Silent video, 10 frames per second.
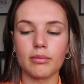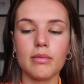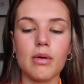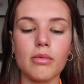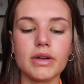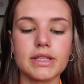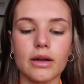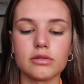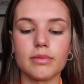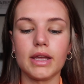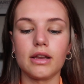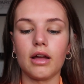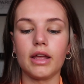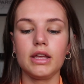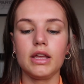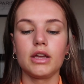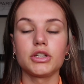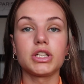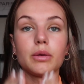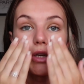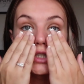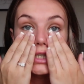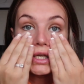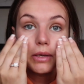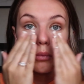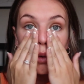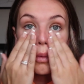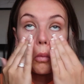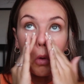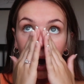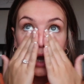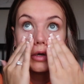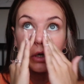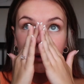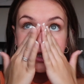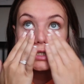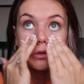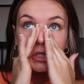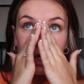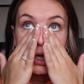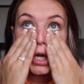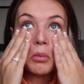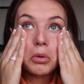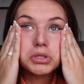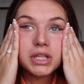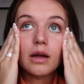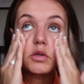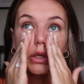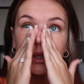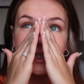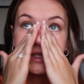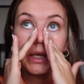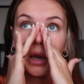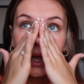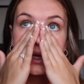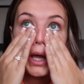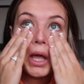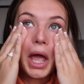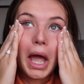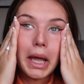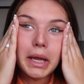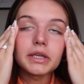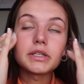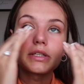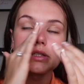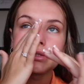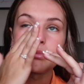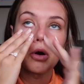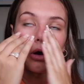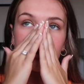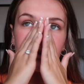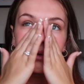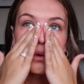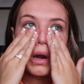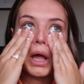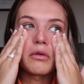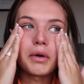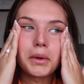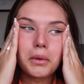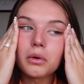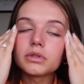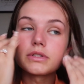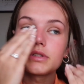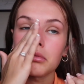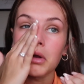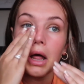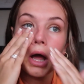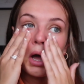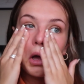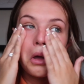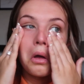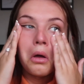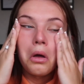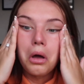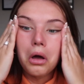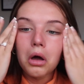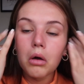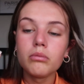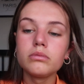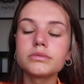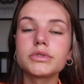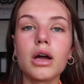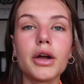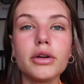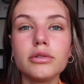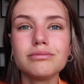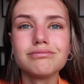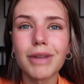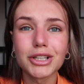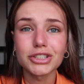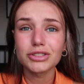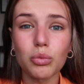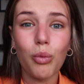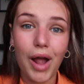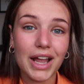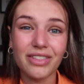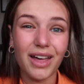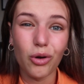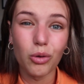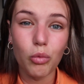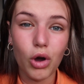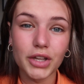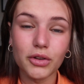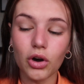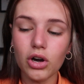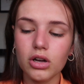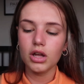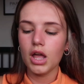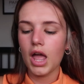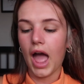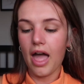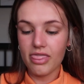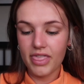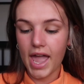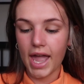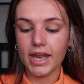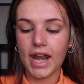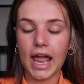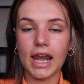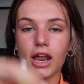my mum always tells me like she wish she wore eye cream when she was younger because now she can see like aging spots or like wrinkles and stuff like that. So I just whack that on, why not? And then a